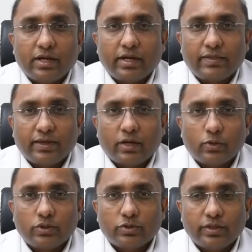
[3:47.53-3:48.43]
in the
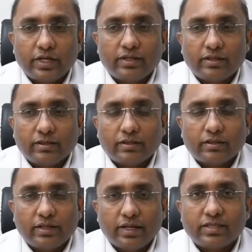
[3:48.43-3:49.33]
house, so that
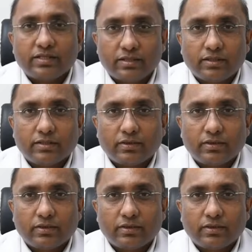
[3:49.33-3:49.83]
the dust